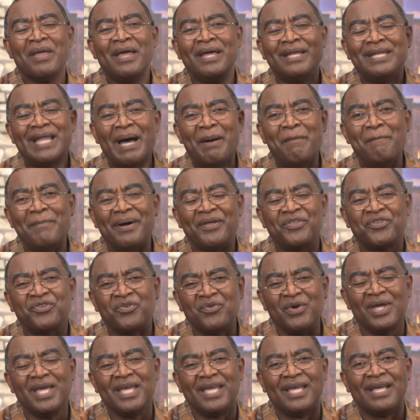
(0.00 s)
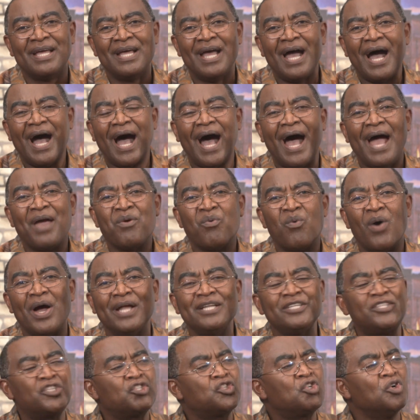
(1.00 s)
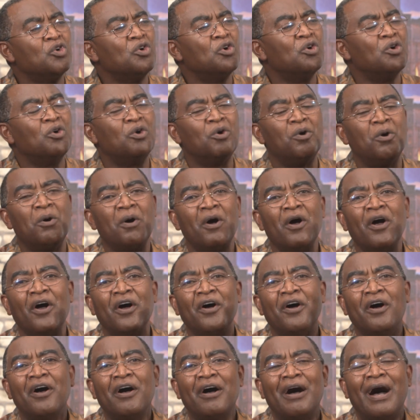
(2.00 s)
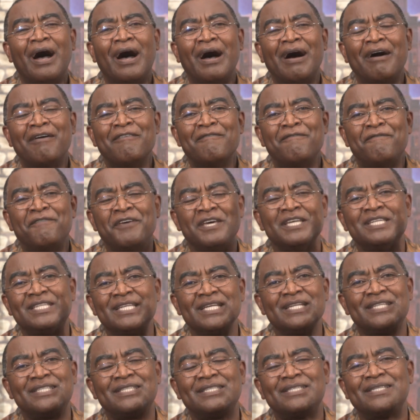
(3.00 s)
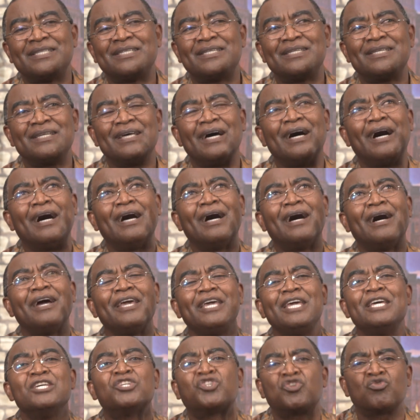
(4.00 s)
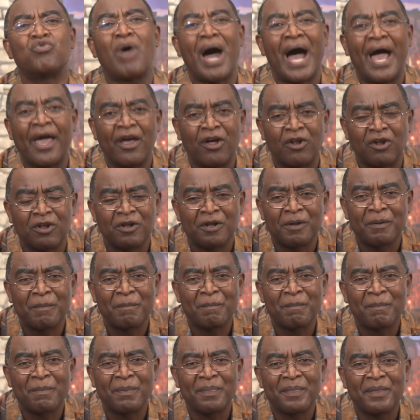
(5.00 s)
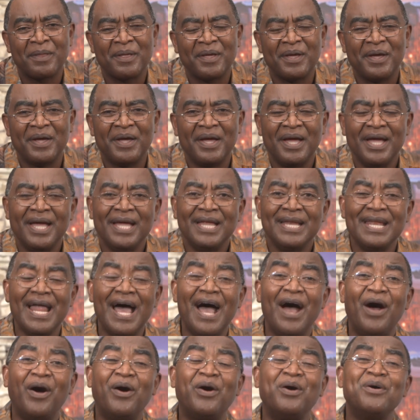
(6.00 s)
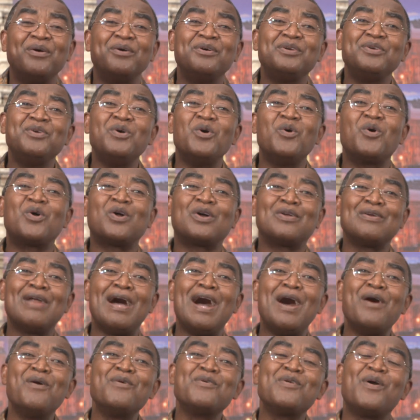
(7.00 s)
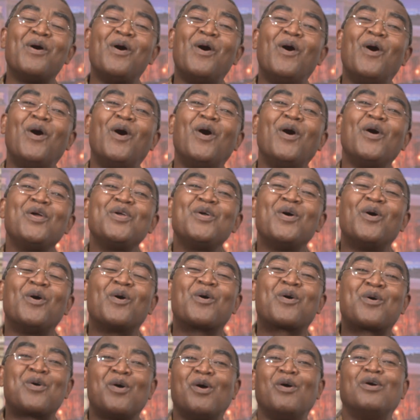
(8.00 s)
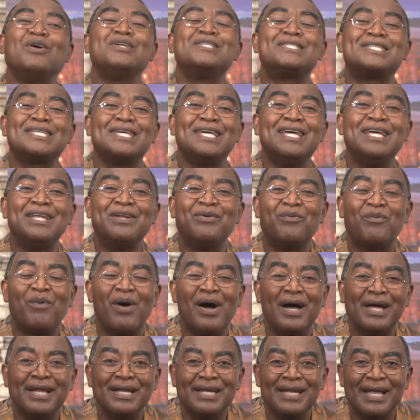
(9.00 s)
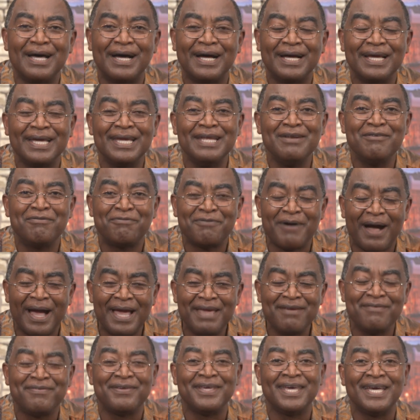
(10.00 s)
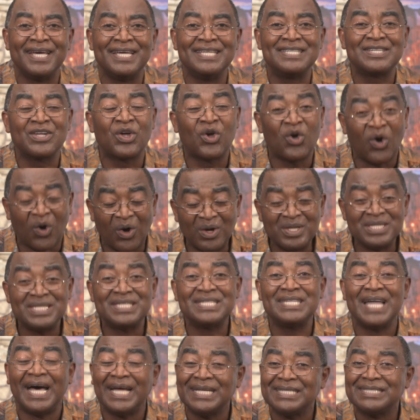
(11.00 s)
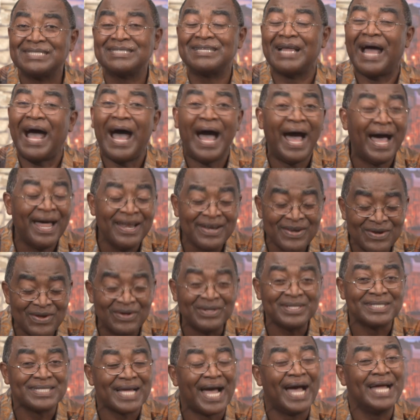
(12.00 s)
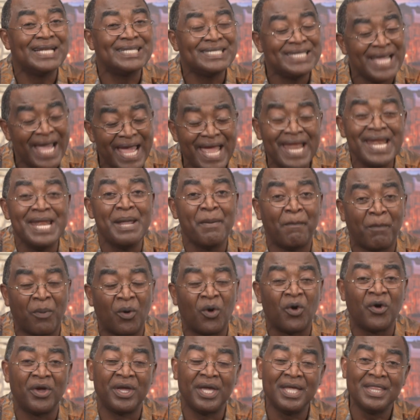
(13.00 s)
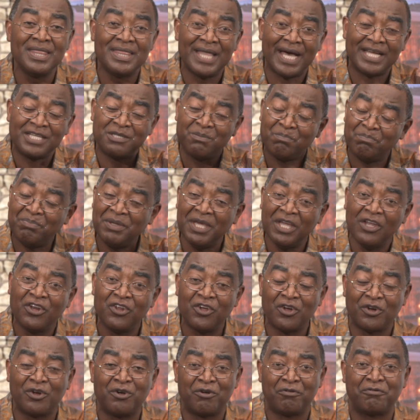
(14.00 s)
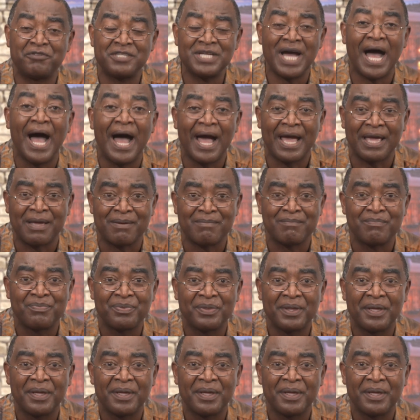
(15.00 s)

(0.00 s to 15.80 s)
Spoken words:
Number 3, I want to visit Israel. Now, you crown all your goals in 5 years, goals that are not attainable in that period of time.